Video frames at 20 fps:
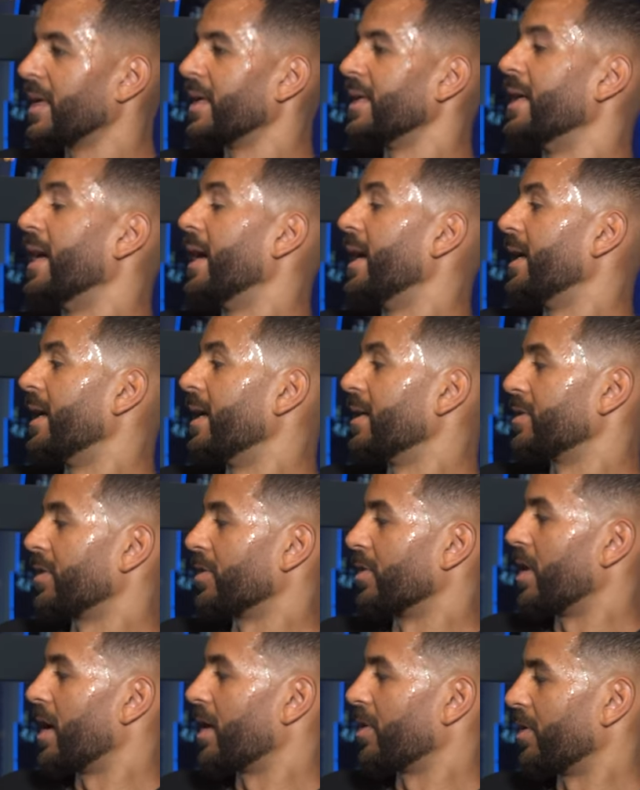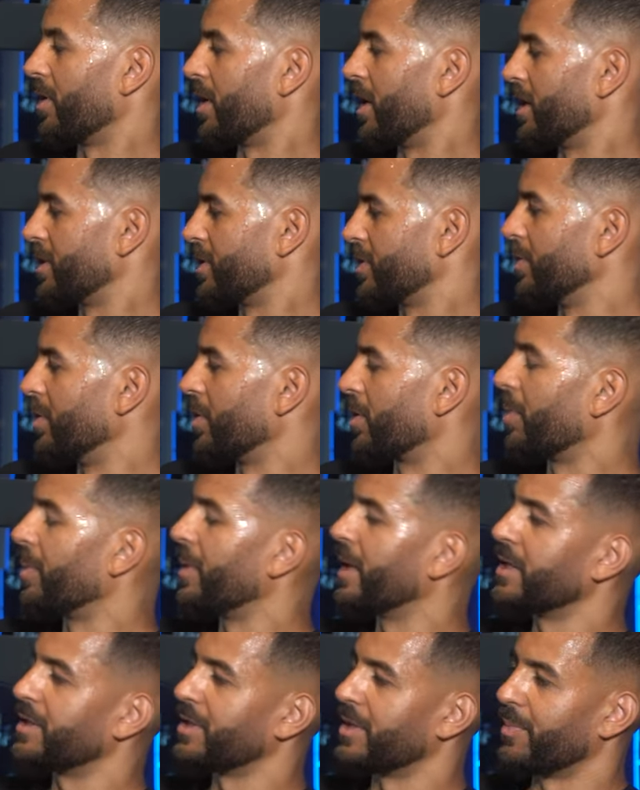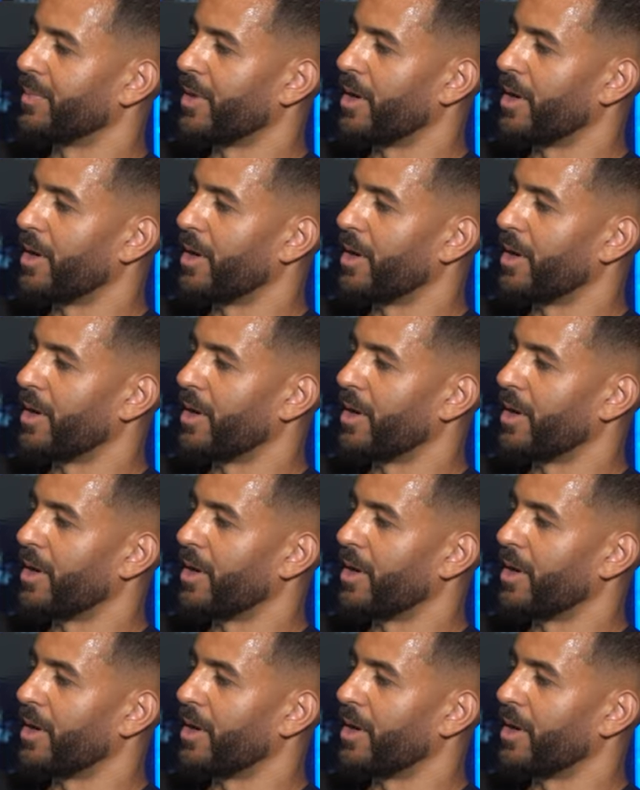Yeah, yeah. So I got a student accommodation in